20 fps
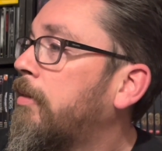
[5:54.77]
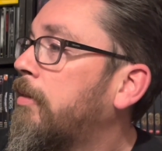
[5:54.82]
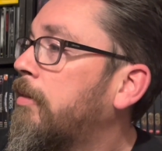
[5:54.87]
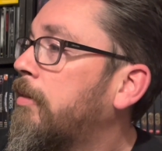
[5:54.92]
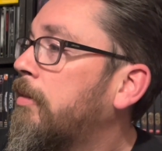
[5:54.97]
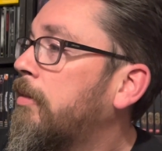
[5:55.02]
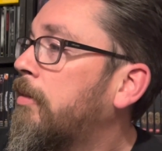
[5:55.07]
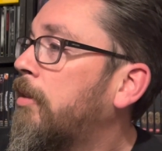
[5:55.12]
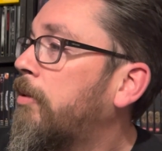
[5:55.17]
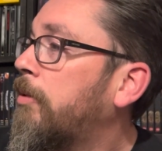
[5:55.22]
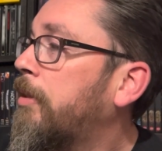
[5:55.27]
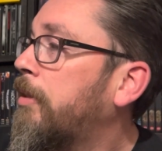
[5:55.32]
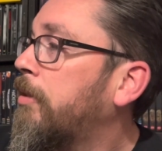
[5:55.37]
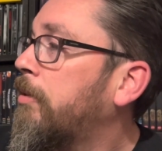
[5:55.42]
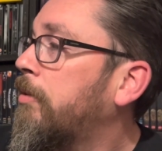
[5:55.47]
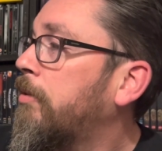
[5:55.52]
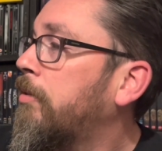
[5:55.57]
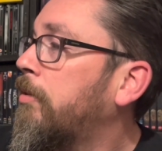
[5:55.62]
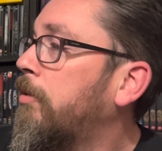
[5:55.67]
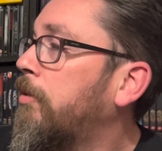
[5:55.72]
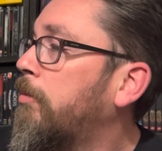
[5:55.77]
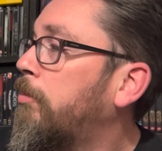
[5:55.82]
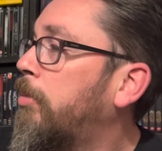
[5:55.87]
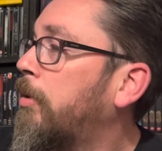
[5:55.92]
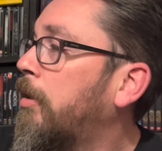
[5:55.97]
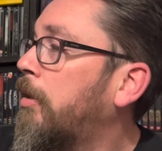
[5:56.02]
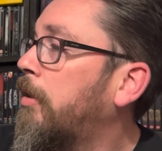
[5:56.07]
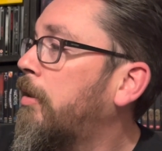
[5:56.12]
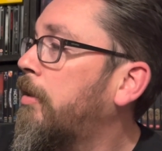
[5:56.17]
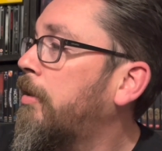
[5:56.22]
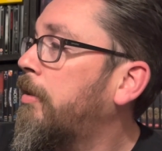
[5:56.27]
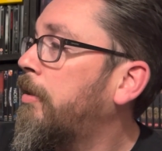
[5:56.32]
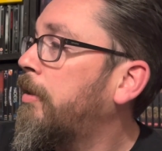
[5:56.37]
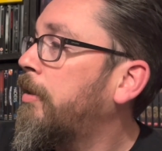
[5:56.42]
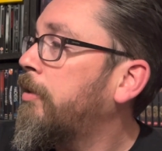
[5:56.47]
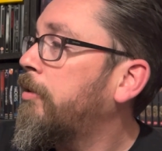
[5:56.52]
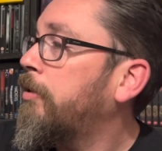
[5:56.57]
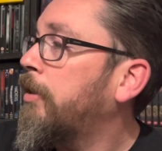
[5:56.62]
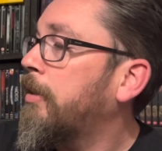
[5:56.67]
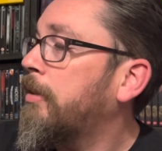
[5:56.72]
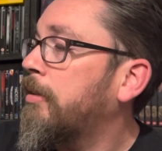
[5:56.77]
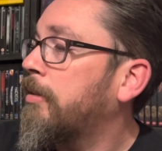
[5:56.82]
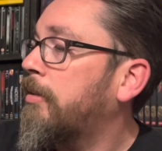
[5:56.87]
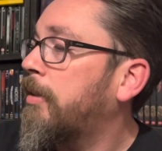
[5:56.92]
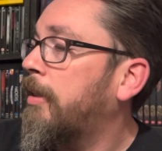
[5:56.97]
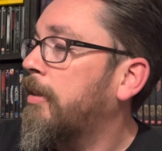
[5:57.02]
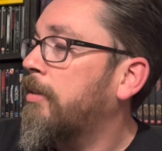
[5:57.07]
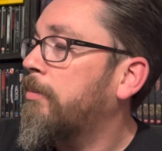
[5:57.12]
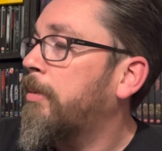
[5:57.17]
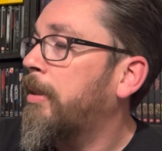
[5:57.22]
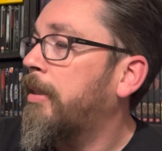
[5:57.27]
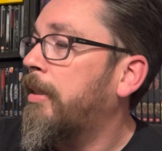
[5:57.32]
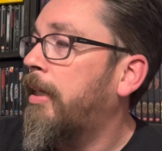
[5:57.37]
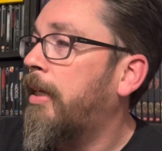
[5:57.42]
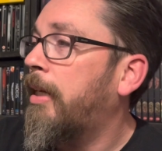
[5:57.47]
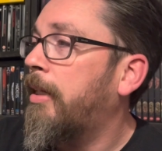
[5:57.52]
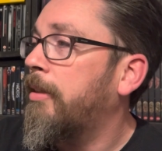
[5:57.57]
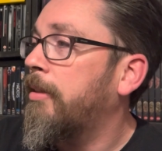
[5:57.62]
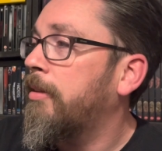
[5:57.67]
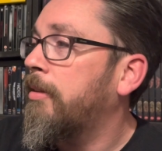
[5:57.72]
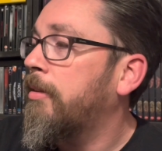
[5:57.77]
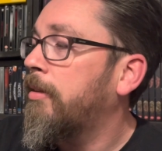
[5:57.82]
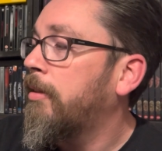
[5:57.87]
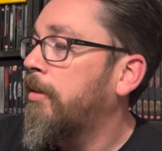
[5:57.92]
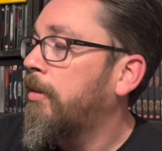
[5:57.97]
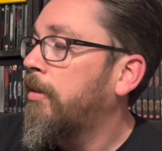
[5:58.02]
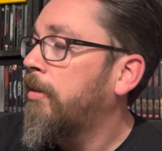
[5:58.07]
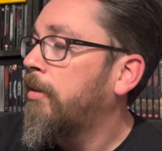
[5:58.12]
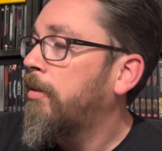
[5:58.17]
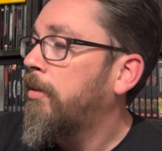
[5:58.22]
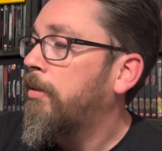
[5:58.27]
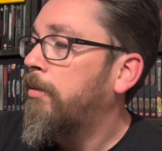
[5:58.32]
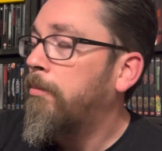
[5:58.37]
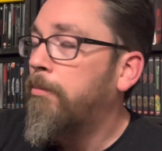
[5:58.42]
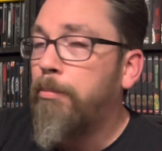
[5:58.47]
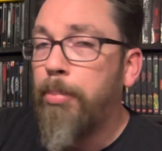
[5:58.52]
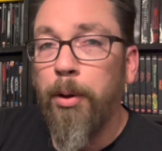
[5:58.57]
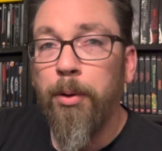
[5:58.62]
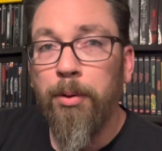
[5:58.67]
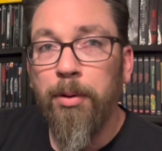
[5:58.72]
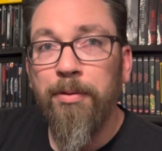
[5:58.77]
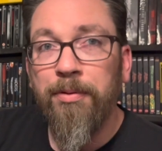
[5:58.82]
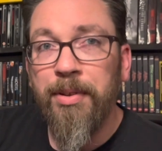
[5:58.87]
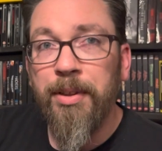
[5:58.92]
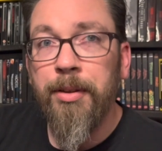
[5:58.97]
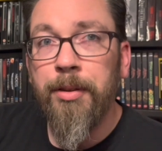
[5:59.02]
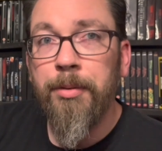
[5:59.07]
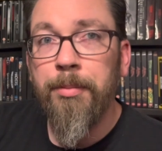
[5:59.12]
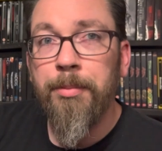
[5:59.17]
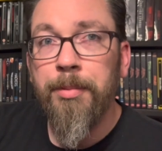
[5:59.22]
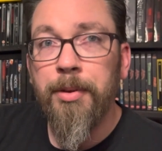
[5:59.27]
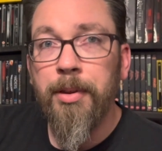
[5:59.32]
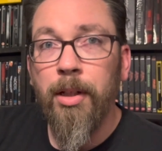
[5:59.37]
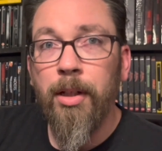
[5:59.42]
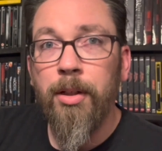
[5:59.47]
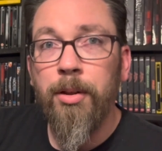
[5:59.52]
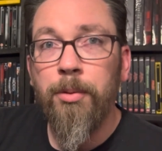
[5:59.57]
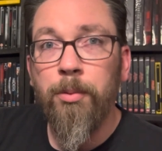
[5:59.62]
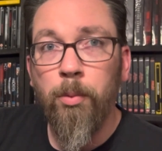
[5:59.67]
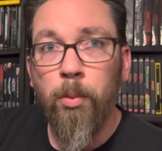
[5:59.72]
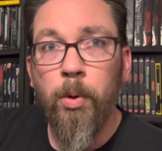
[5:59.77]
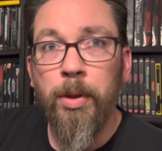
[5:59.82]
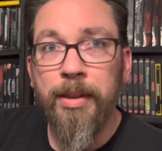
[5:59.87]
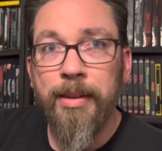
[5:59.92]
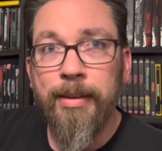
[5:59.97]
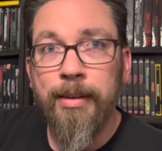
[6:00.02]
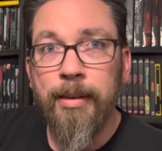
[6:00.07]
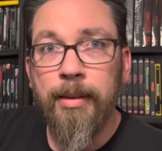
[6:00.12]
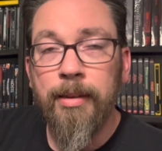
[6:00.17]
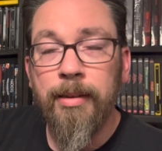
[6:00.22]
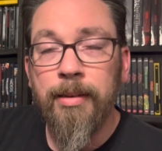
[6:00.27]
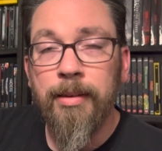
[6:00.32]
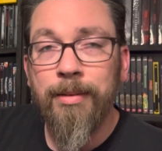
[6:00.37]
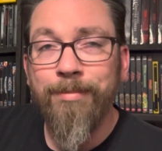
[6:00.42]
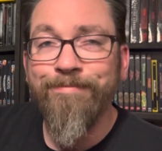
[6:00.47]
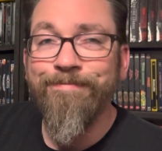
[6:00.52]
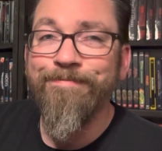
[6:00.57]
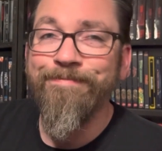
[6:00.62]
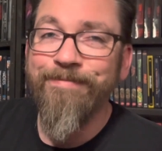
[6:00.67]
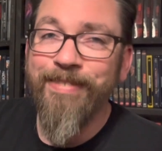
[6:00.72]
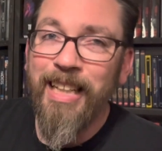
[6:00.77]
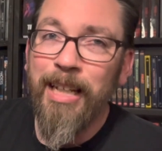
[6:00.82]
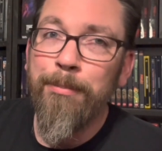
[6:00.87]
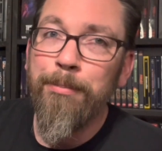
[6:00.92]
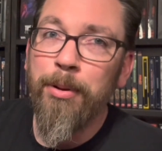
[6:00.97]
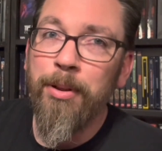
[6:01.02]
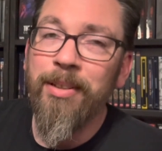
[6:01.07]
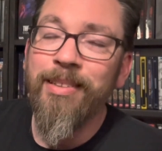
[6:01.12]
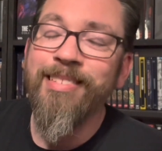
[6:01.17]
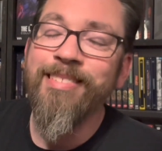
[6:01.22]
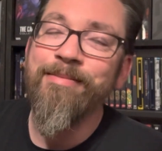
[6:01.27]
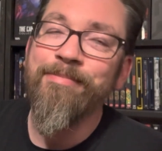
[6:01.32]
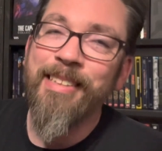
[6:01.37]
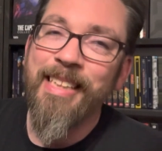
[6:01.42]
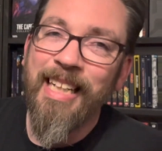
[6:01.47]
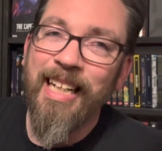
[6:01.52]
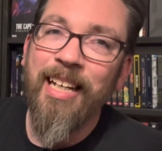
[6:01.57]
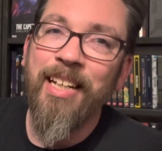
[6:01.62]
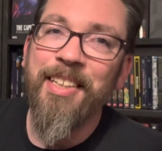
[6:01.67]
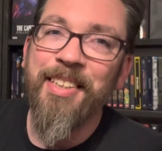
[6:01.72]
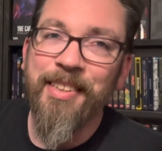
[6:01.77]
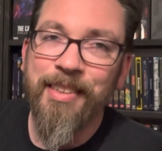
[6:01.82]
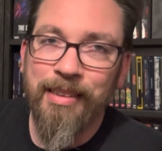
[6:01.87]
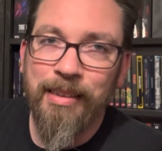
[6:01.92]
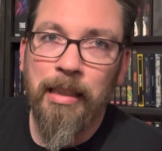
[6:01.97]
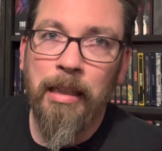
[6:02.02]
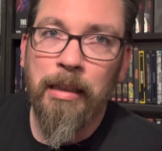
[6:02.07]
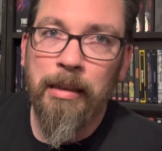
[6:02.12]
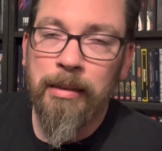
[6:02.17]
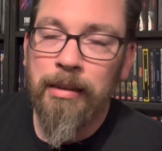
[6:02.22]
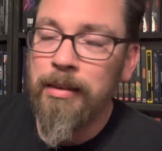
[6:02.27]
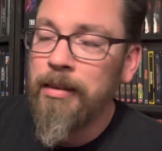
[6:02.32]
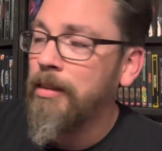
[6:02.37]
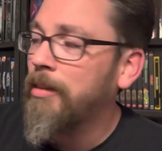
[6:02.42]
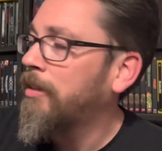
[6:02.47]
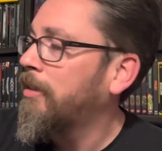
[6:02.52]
So here's New Blood and Jason Takes Manhattan, both films on one disc. That part kind of sucks,